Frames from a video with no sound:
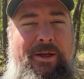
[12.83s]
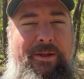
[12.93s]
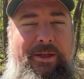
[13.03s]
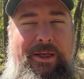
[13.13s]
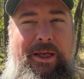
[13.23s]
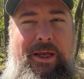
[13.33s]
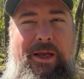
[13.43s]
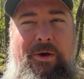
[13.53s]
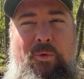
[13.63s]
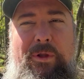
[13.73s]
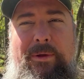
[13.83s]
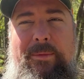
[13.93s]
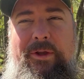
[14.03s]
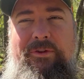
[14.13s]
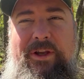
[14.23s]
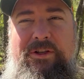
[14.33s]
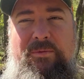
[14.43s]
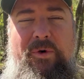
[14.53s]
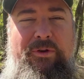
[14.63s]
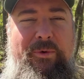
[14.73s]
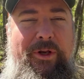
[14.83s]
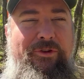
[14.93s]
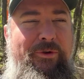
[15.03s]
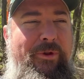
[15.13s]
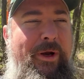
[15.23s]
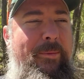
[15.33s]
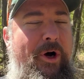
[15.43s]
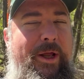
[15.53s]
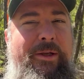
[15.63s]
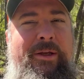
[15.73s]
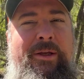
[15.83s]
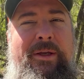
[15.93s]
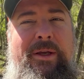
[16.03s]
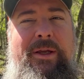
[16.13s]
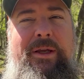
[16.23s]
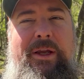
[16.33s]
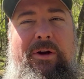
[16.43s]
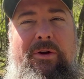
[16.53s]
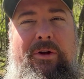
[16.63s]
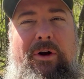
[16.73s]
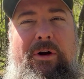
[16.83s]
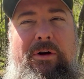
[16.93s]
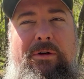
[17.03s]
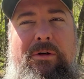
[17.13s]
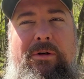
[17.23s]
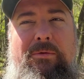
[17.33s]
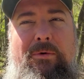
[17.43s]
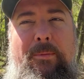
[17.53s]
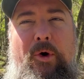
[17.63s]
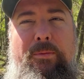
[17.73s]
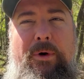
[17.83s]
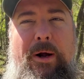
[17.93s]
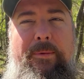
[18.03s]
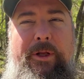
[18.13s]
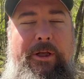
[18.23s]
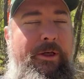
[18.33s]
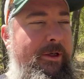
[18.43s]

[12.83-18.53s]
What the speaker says: the Woodland Mills HM122 that I bought here on our remote property.